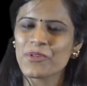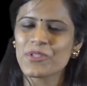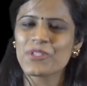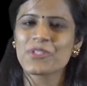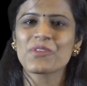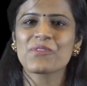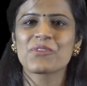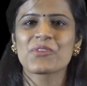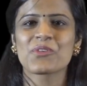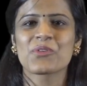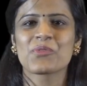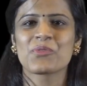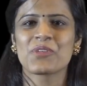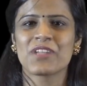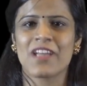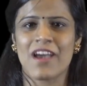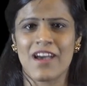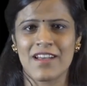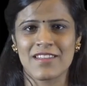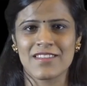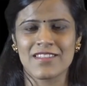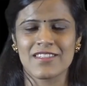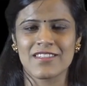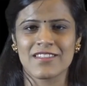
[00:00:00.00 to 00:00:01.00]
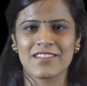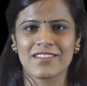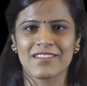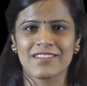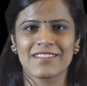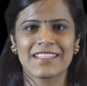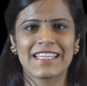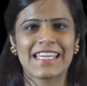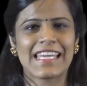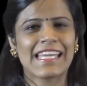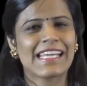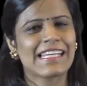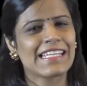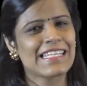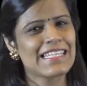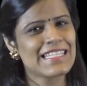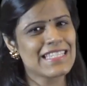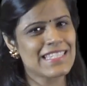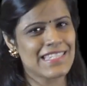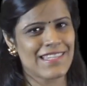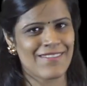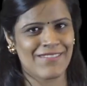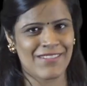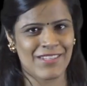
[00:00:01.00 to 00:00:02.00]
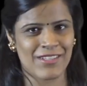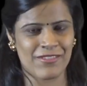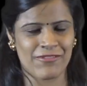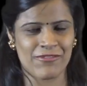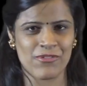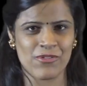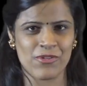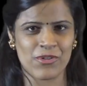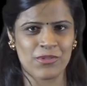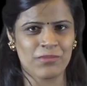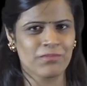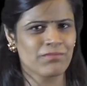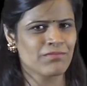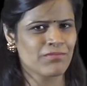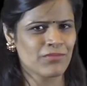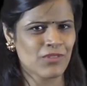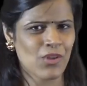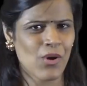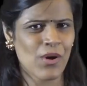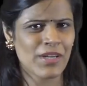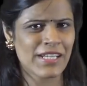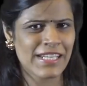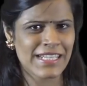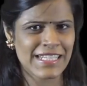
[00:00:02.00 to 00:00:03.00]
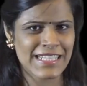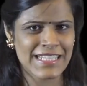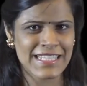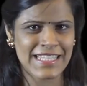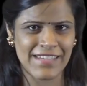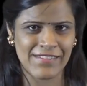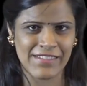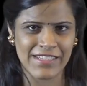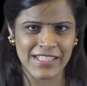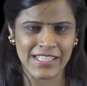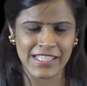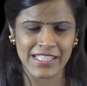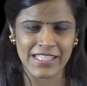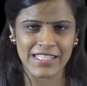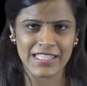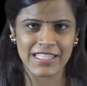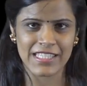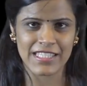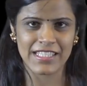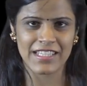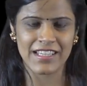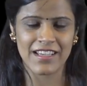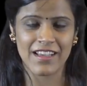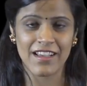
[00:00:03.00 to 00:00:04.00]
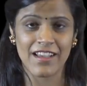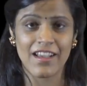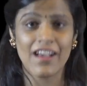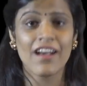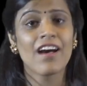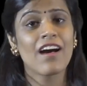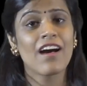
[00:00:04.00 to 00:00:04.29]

Most of you would answer 1874 or 1870s.